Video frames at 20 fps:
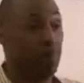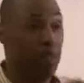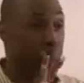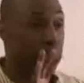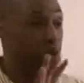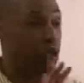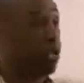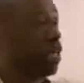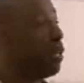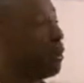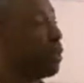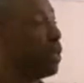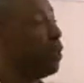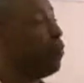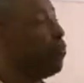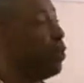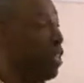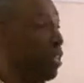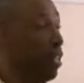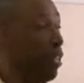if you're coming
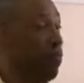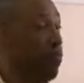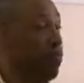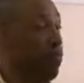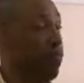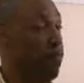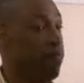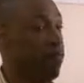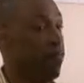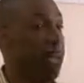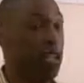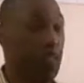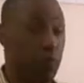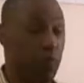up with it,